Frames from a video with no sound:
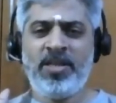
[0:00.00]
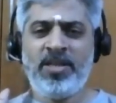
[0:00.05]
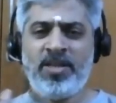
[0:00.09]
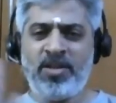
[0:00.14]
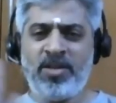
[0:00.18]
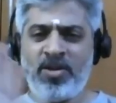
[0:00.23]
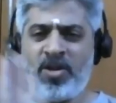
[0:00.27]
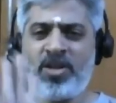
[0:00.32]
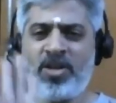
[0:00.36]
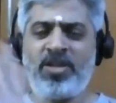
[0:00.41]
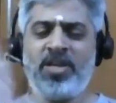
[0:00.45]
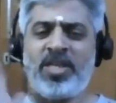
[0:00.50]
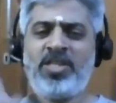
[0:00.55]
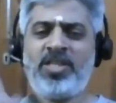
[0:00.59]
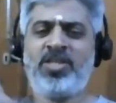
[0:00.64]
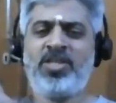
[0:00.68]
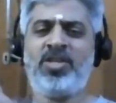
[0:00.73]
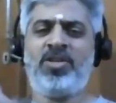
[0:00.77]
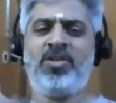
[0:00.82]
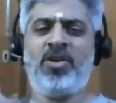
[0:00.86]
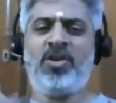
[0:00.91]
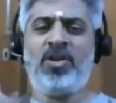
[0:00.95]
Not
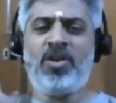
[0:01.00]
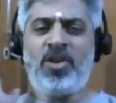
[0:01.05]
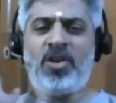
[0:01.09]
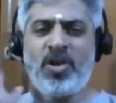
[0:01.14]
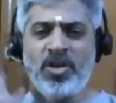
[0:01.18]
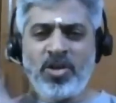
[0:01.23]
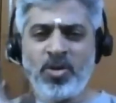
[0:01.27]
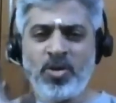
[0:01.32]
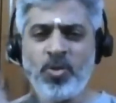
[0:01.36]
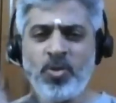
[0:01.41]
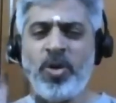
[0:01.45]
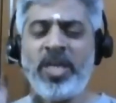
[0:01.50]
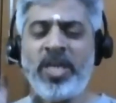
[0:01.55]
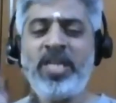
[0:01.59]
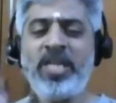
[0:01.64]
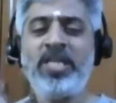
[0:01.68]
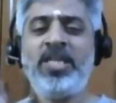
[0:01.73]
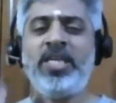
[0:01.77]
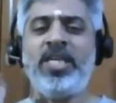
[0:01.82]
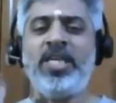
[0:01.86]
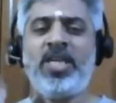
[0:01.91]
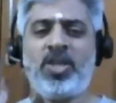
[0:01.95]
touch at all. Not do
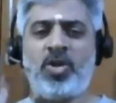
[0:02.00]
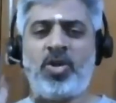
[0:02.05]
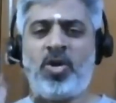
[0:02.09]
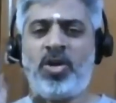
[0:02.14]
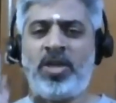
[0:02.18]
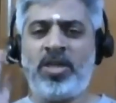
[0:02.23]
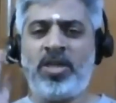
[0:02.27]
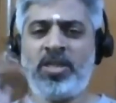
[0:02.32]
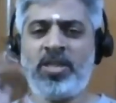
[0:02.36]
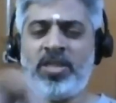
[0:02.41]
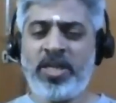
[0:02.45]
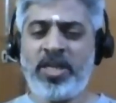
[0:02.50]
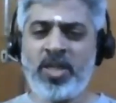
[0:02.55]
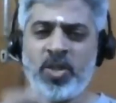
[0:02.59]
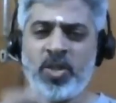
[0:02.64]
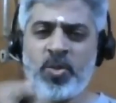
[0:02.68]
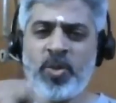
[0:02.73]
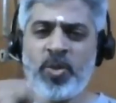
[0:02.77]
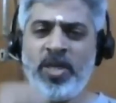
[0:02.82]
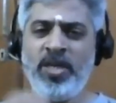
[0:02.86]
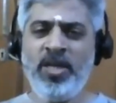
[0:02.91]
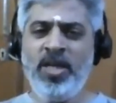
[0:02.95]
anything at all. That
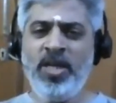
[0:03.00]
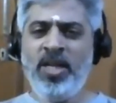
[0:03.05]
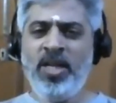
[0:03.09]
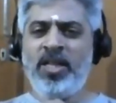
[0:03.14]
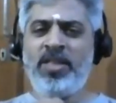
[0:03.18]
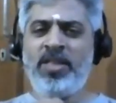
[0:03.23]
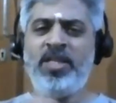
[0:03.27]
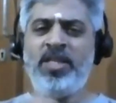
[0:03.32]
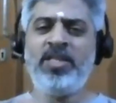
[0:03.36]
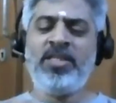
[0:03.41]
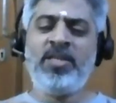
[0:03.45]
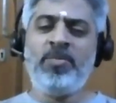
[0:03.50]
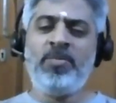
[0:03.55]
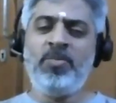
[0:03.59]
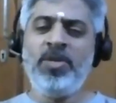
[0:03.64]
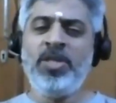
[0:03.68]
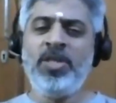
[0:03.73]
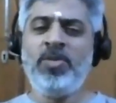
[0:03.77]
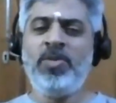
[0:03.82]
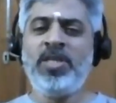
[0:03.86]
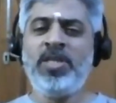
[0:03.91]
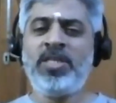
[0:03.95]
is when these
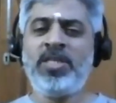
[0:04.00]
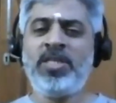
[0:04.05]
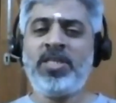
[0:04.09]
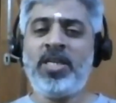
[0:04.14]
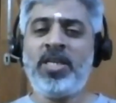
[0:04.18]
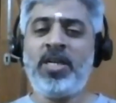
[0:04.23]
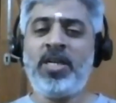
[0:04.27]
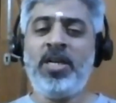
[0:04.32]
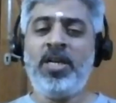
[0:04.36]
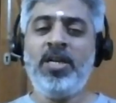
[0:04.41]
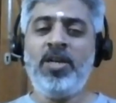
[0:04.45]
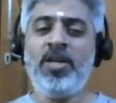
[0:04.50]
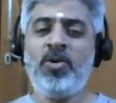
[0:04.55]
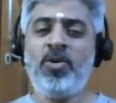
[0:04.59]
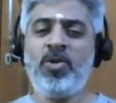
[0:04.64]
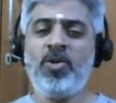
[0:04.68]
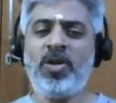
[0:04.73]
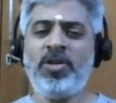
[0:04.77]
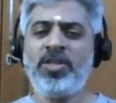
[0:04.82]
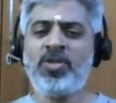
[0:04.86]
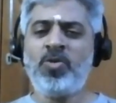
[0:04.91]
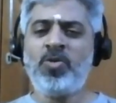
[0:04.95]
ripples will settle down on
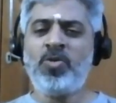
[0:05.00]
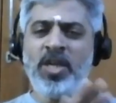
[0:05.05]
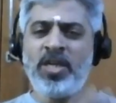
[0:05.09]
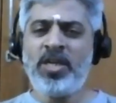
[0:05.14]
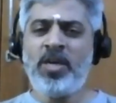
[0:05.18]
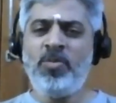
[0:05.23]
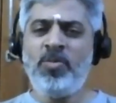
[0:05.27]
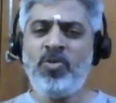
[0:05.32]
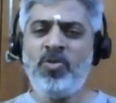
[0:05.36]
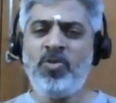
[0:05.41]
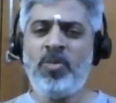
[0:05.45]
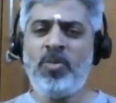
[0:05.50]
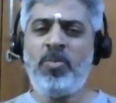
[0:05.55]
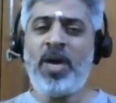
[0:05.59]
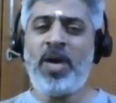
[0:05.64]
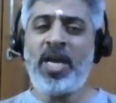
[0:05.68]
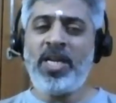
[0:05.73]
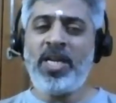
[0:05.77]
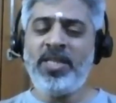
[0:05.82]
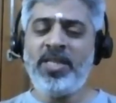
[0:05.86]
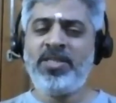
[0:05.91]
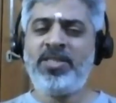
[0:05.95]
its own and come to a
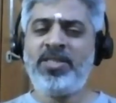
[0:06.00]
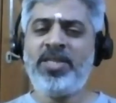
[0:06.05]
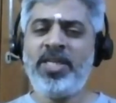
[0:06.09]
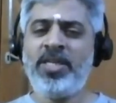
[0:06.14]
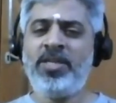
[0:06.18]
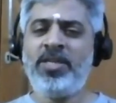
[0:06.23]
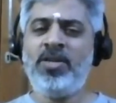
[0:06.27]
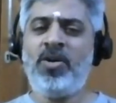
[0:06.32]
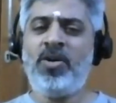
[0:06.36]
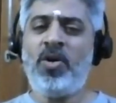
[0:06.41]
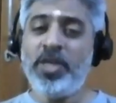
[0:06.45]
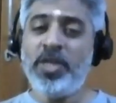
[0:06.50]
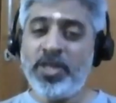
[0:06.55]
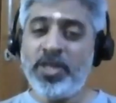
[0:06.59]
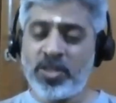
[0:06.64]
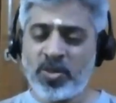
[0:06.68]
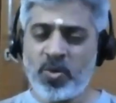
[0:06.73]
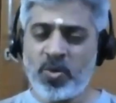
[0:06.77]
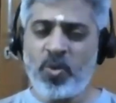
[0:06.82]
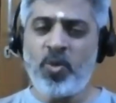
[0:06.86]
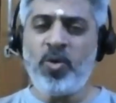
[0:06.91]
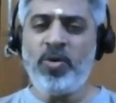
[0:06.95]
balanced state on
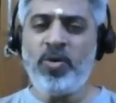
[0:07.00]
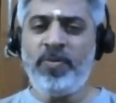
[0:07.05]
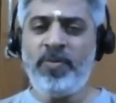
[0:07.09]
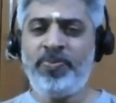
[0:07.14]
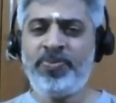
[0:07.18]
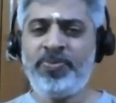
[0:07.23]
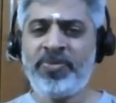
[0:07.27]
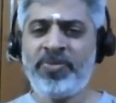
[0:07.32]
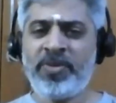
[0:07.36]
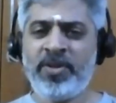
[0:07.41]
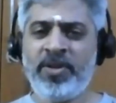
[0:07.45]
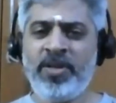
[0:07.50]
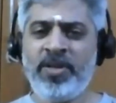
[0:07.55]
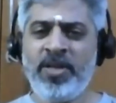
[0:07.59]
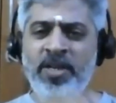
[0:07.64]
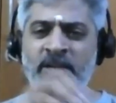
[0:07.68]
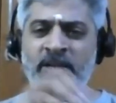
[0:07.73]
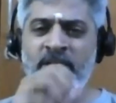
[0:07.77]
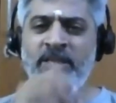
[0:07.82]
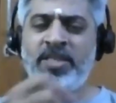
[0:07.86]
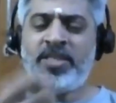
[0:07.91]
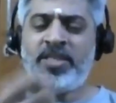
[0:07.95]
its own.
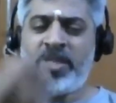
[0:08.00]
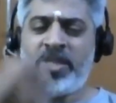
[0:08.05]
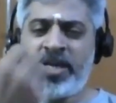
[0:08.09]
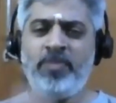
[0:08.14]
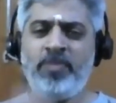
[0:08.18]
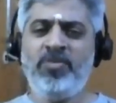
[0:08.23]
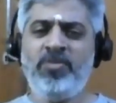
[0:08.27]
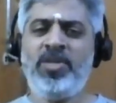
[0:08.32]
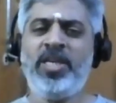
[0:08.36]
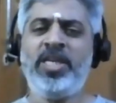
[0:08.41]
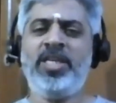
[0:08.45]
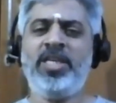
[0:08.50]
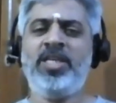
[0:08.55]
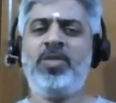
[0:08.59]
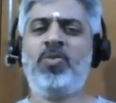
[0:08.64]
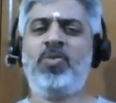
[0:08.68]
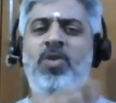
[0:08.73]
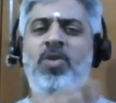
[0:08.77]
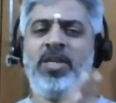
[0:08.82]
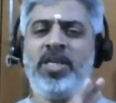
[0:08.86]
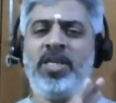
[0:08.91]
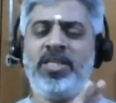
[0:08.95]
Same thing is
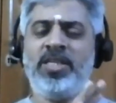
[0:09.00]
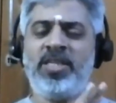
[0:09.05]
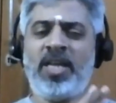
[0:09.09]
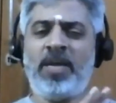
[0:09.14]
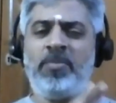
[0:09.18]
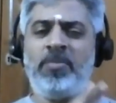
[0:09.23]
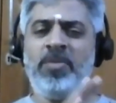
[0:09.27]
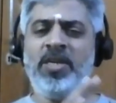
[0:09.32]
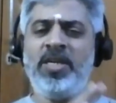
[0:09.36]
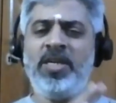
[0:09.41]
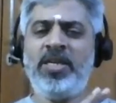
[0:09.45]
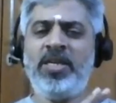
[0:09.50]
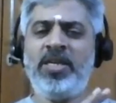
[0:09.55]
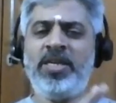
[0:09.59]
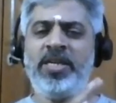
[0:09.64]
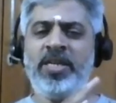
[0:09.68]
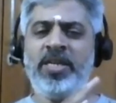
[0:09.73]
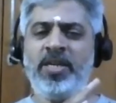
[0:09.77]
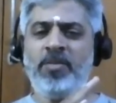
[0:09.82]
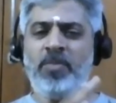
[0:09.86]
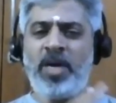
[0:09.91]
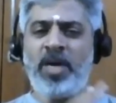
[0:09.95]
what is happening
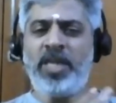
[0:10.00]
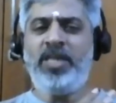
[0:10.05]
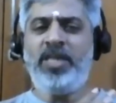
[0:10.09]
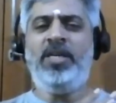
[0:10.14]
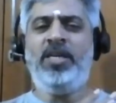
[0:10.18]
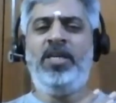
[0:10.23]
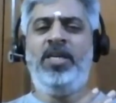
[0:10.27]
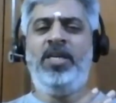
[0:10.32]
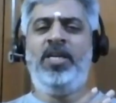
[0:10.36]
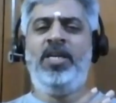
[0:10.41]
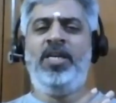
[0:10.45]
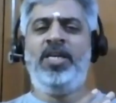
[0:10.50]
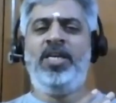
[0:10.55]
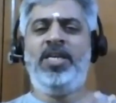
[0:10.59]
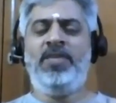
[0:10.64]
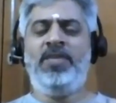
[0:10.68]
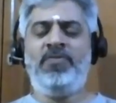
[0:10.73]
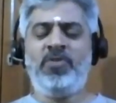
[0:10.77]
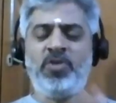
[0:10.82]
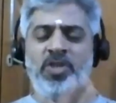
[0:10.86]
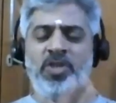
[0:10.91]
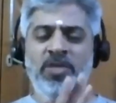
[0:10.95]
here in mind.
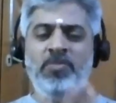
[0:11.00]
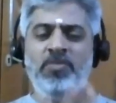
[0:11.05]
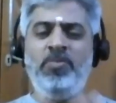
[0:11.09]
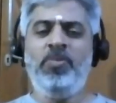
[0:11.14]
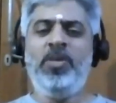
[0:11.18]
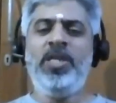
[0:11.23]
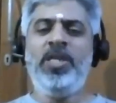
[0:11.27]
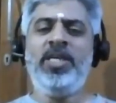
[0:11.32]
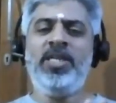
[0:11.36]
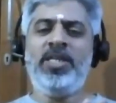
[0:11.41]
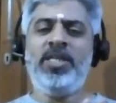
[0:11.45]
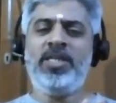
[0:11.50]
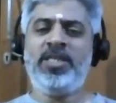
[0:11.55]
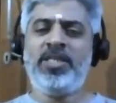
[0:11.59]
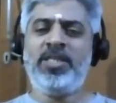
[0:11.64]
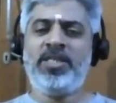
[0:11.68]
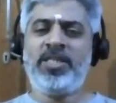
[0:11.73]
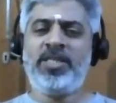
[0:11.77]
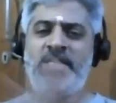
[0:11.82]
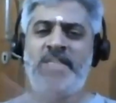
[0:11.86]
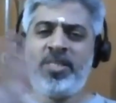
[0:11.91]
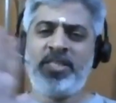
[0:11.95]
If you simply
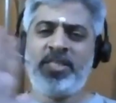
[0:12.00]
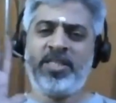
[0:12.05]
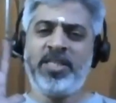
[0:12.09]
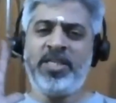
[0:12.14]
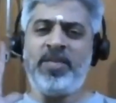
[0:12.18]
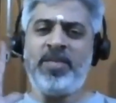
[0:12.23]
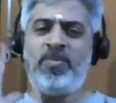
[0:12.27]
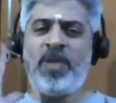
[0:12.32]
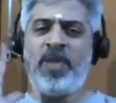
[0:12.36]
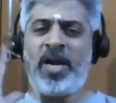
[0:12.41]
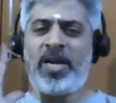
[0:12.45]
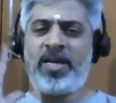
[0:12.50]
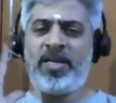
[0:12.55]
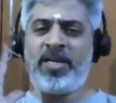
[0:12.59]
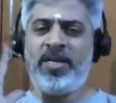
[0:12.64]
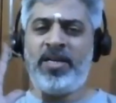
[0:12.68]
sit back,